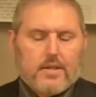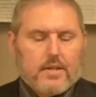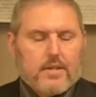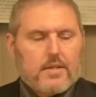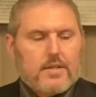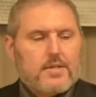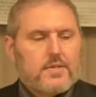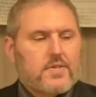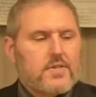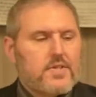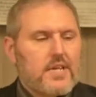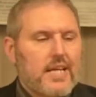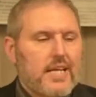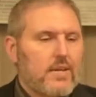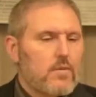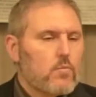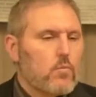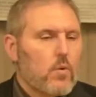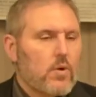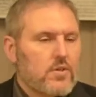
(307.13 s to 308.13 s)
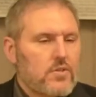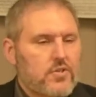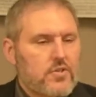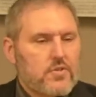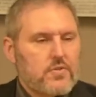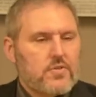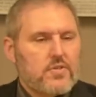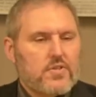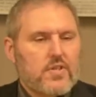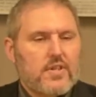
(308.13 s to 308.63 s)
Satan wants your
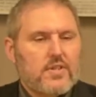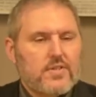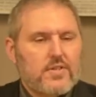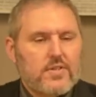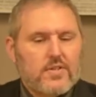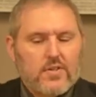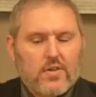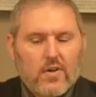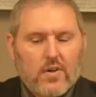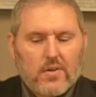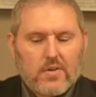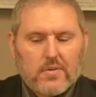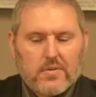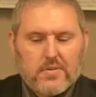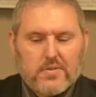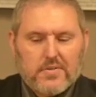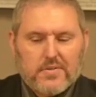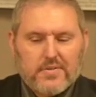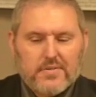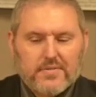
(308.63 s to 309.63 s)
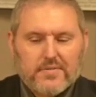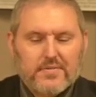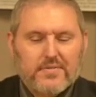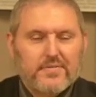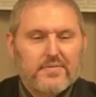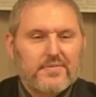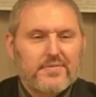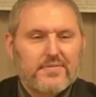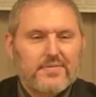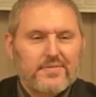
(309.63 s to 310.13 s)
sons and daughters,
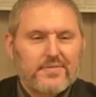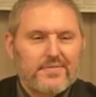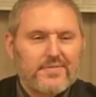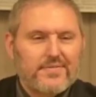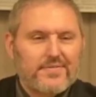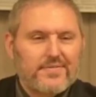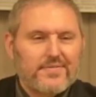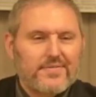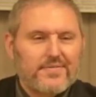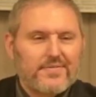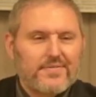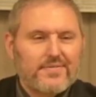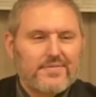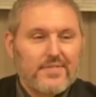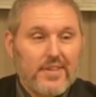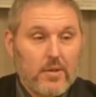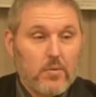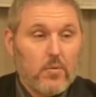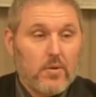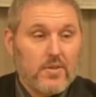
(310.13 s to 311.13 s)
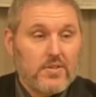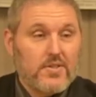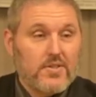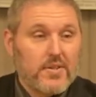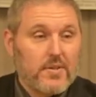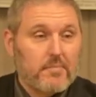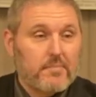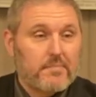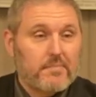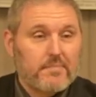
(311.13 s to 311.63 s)
he wants
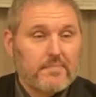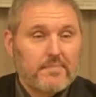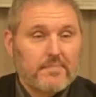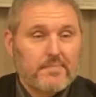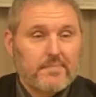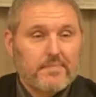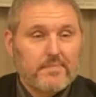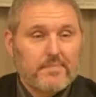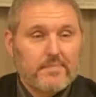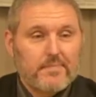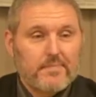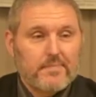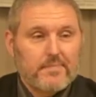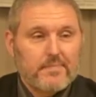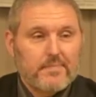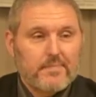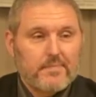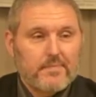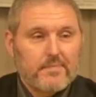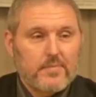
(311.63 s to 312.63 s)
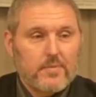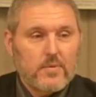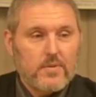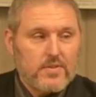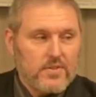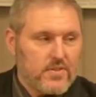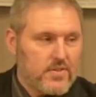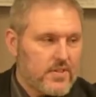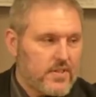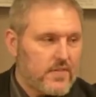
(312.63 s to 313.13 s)
them wants
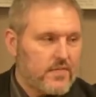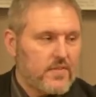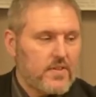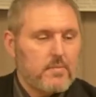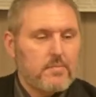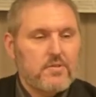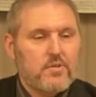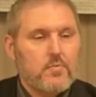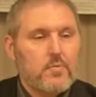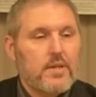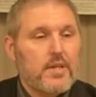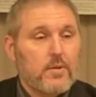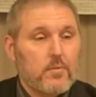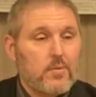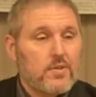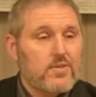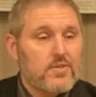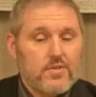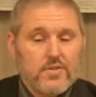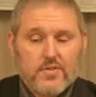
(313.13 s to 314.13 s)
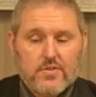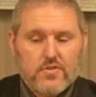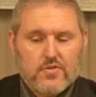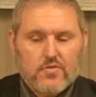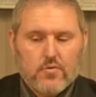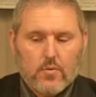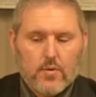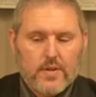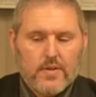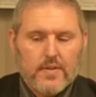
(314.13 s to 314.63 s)
to sift them as wheat. He wants to
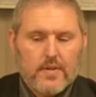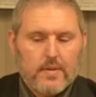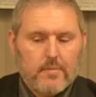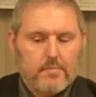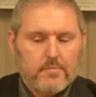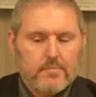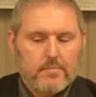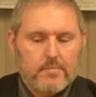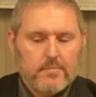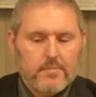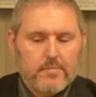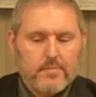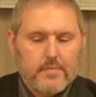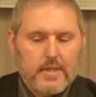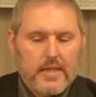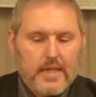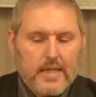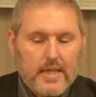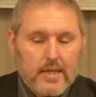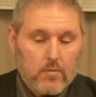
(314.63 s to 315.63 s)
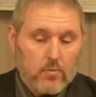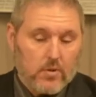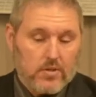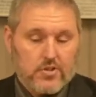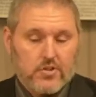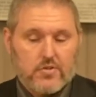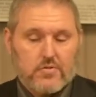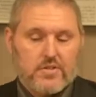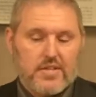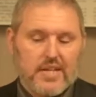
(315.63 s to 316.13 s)
destroy them. He
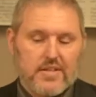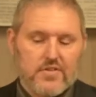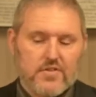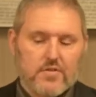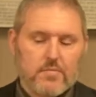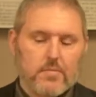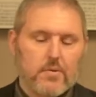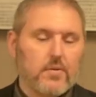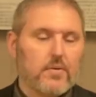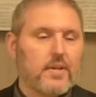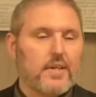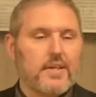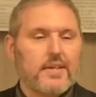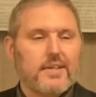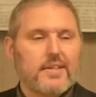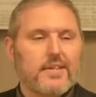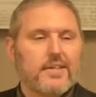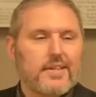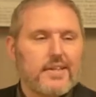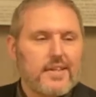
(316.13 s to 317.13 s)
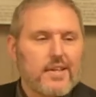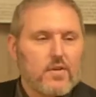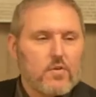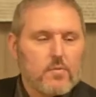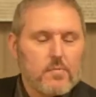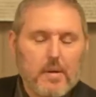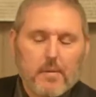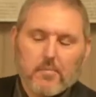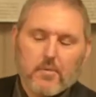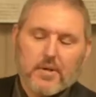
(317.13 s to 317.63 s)
wants your testimony.
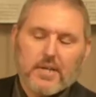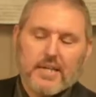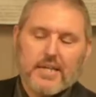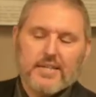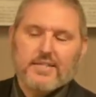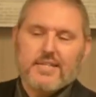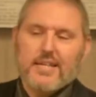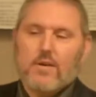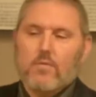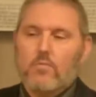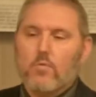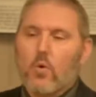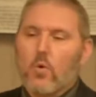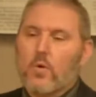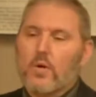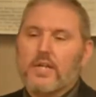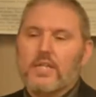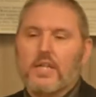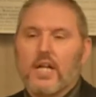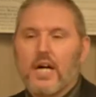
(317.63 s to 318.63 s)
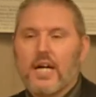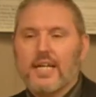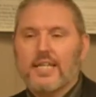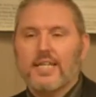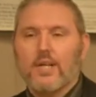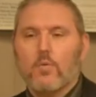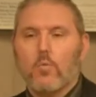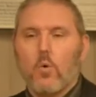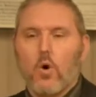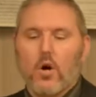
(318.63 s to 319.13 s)
Remember, he is that roaring lion
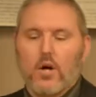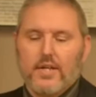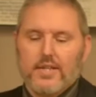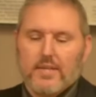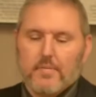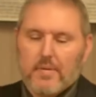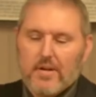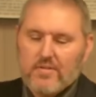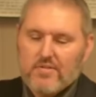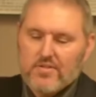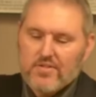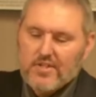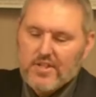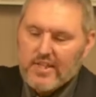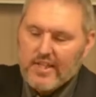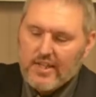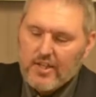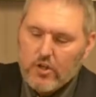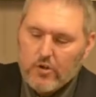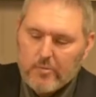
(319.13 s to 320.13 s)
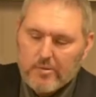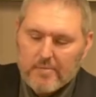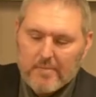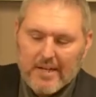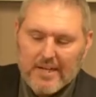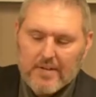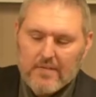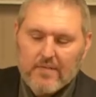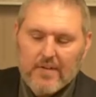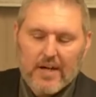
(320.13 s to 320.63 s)
that walketh about seeking whom he may
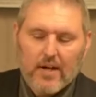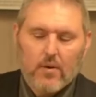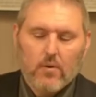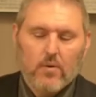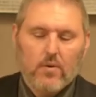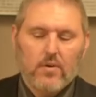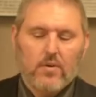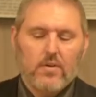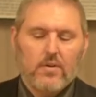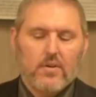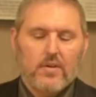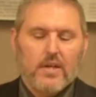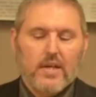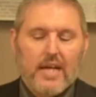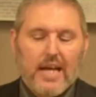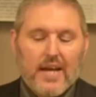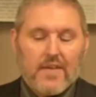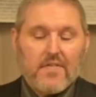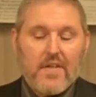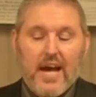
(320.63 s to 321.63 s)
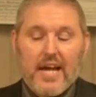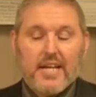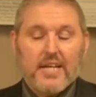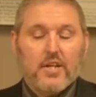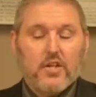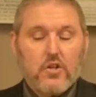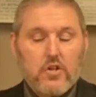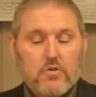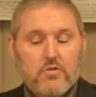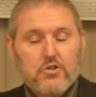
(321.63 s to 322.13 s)
devour. And that
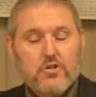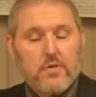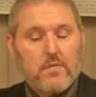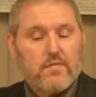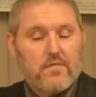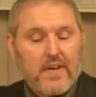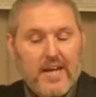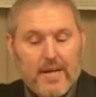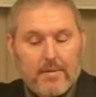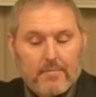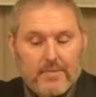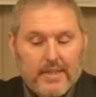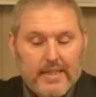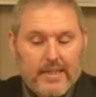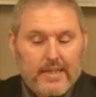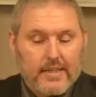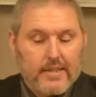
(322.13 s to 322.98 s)
includes your family.